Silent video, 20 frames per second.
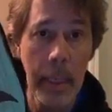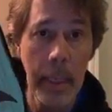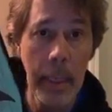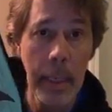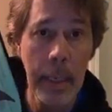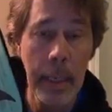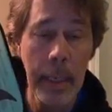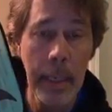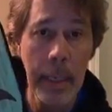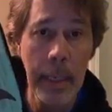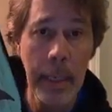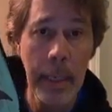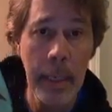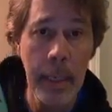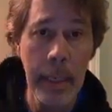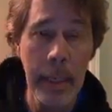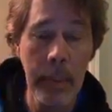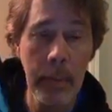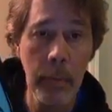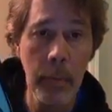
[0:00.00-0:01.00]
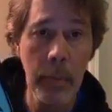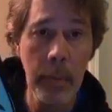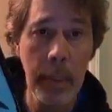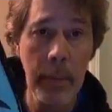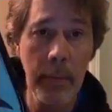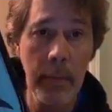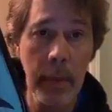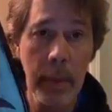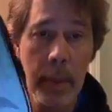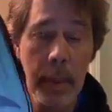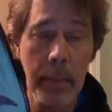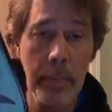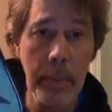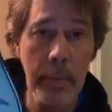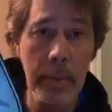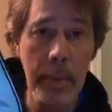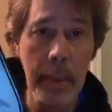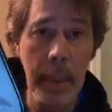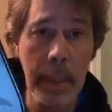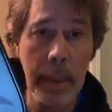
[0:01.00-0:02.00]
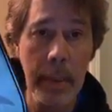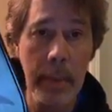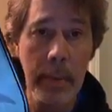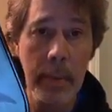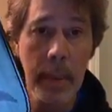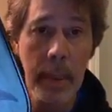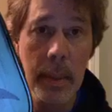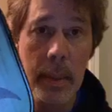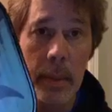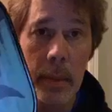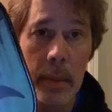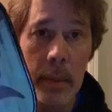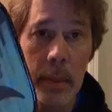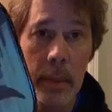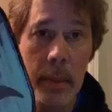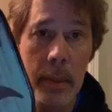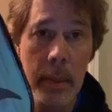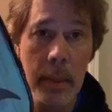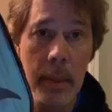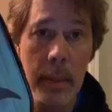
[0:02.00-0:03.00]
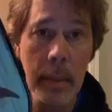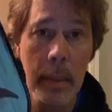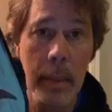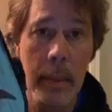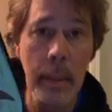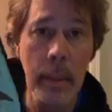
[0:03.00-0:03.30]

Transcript: And we'll give it a couple seconds here.